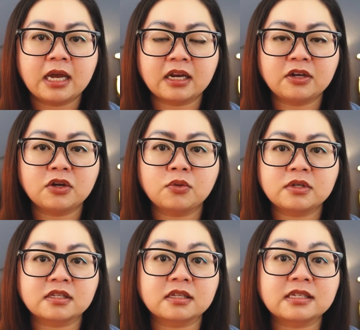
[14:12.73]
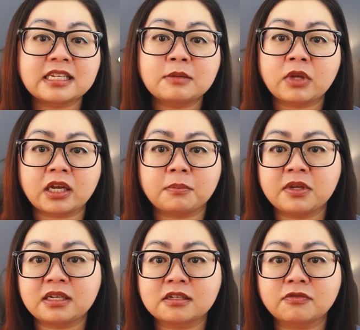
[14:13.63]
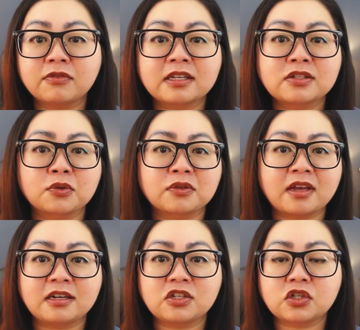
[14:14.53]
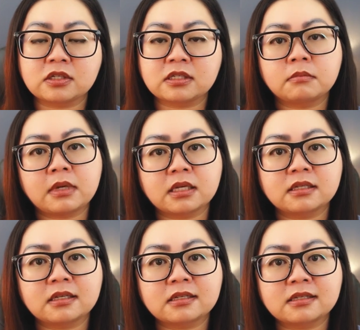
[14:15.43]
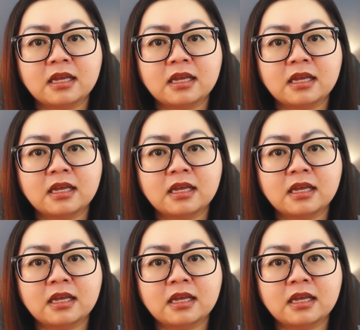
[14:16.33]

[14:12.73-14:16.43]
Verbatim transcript: And I know it doesn't seem like a big difference or that that is just semantics,